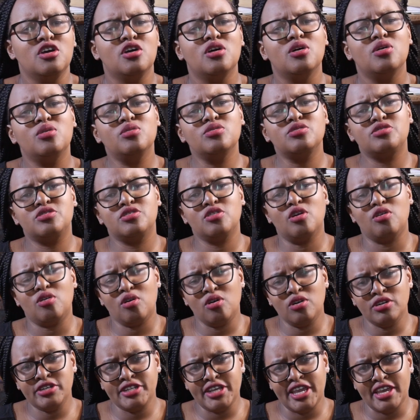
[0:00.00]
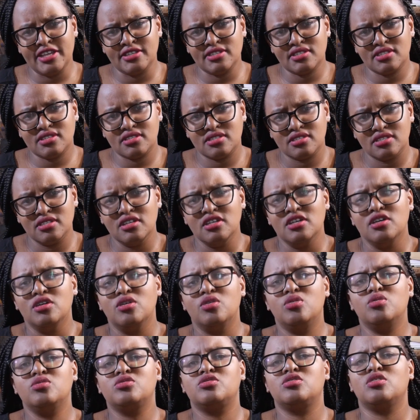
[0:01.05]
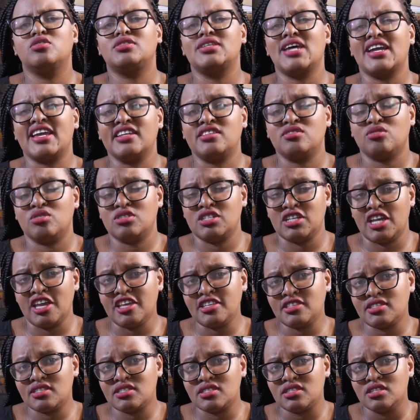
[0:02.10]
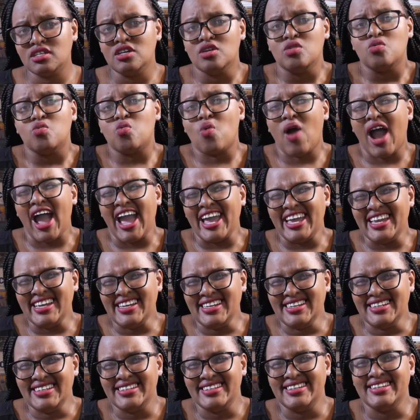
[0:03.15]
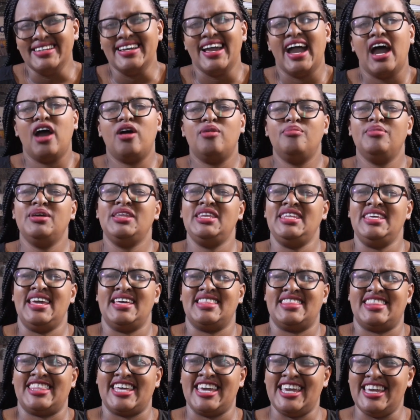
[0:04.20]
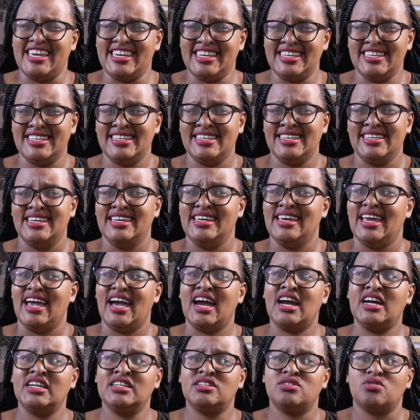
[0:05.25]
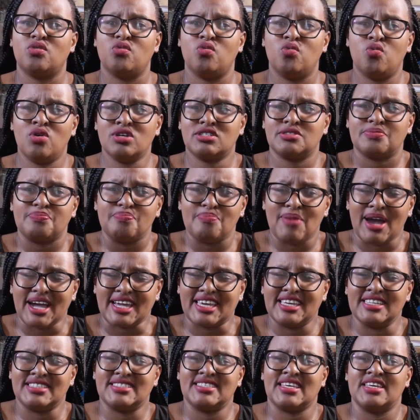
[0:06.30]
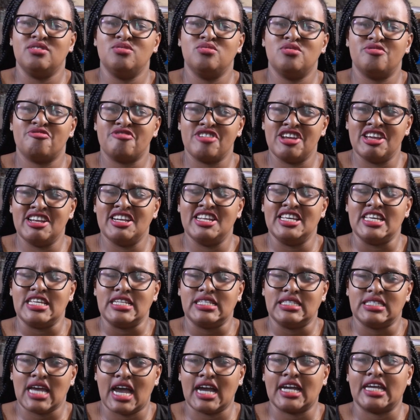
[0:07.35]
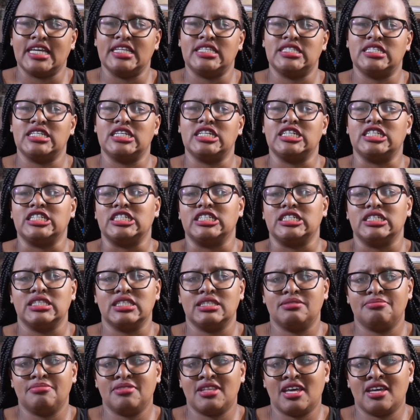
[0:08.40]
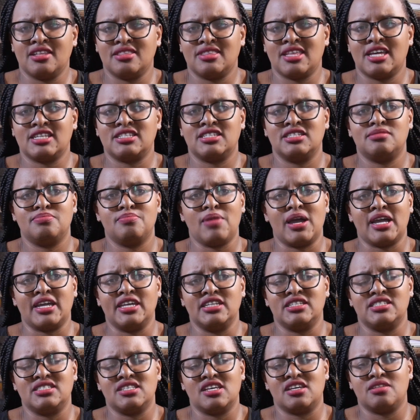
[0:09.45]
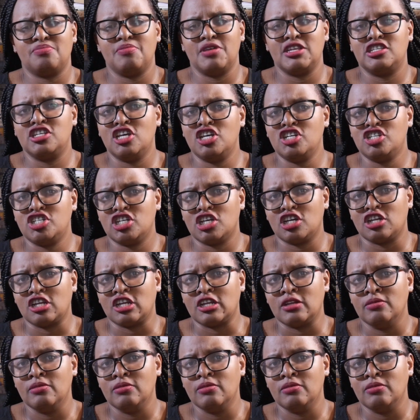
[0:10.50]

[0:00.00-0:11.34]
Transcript: Who's your audience? Who's your target audience? Why? How many are they? And what markets are you really targeting? That is market segmentation.